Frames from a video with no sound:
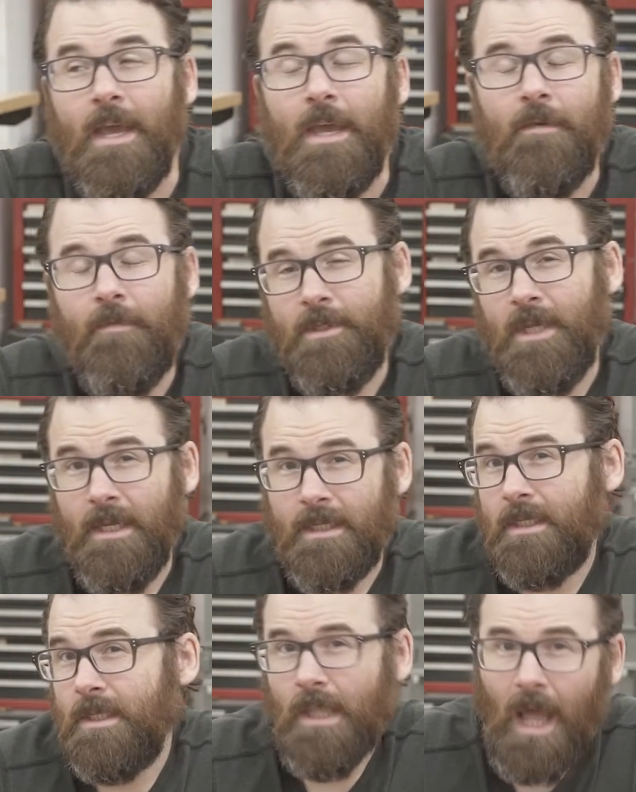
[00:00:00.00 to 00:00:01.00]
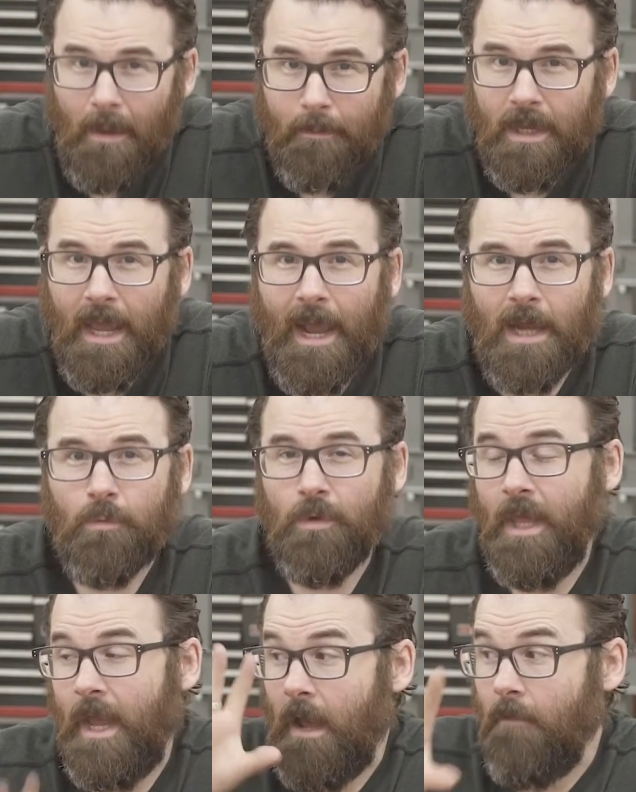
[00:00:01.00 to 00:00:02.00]
If it's a sloppy ad where
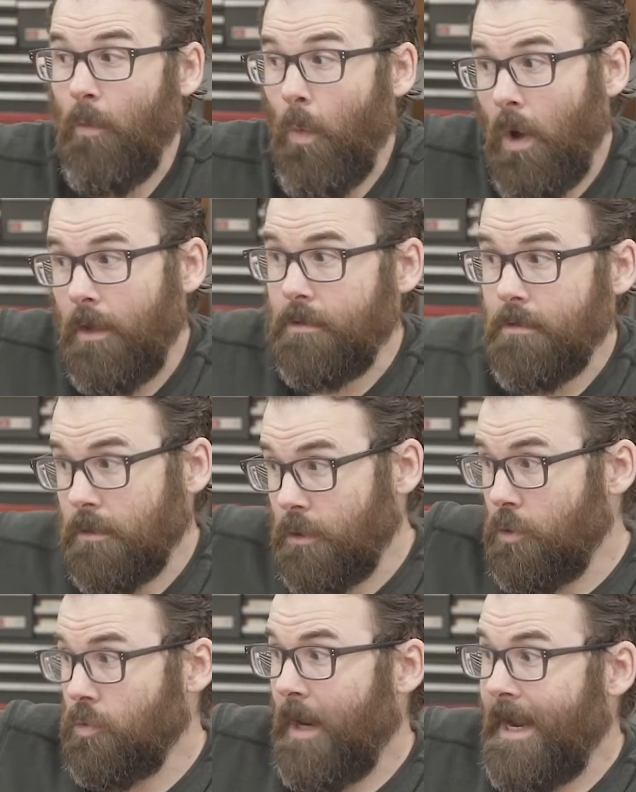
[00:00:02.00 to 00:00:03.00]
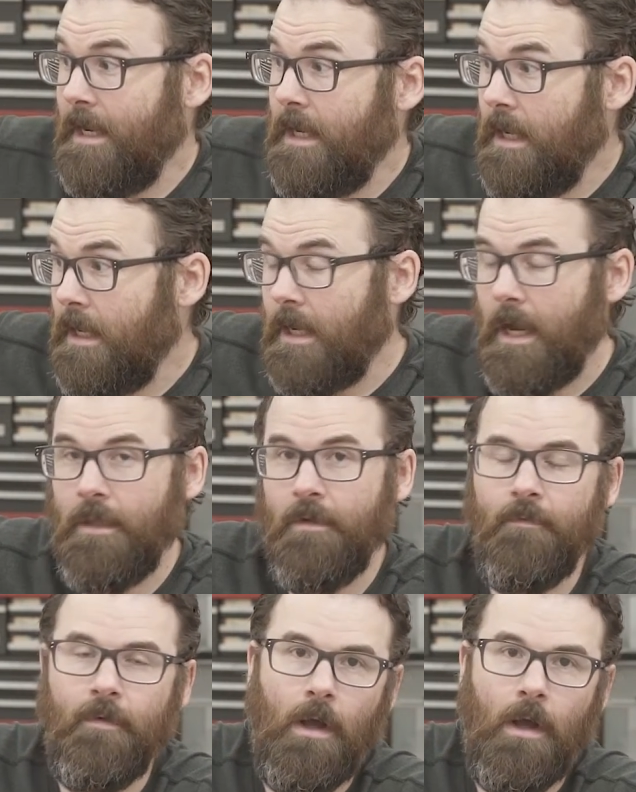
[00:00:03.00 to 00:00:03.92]
they have one grainy kind of,